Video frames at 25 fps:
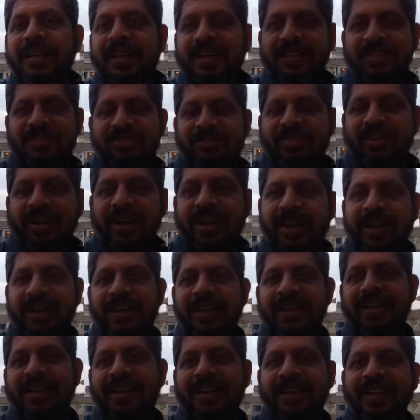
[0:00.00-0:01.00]

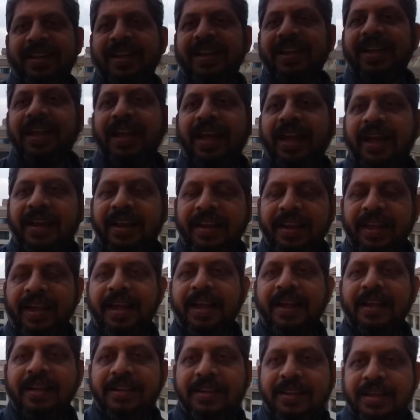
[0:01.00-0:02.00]
Israel. And they
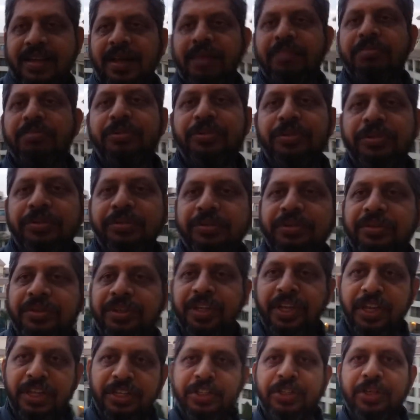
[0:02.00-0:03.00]
had come to
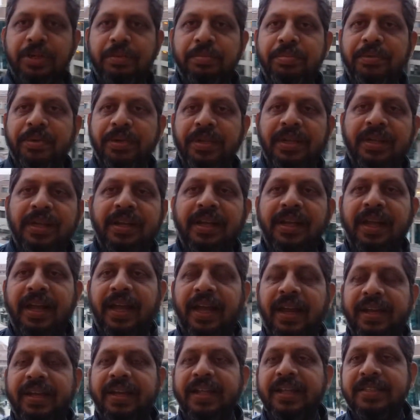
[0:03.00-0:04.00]
Egypt
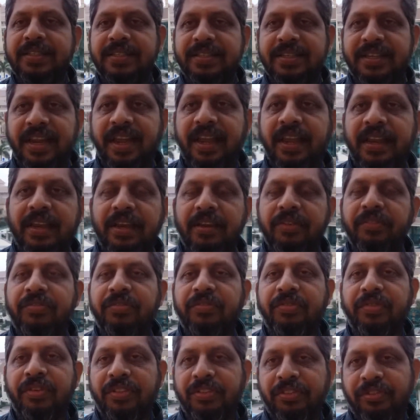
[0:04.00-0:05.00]
and they stayed
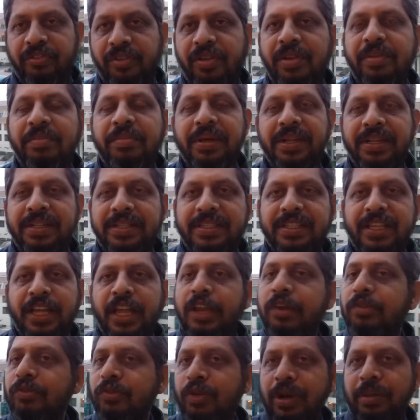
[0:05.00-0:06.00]
for 3 months
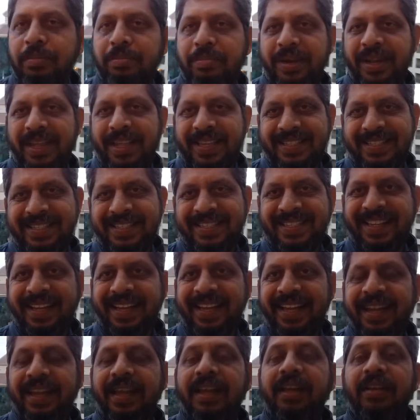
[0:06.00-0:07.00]
in one place
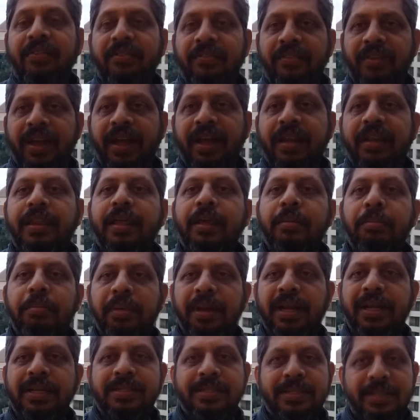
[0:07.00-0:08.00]
where they
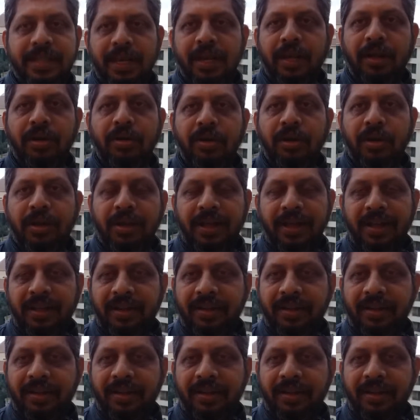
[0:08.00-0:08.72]
built synagogue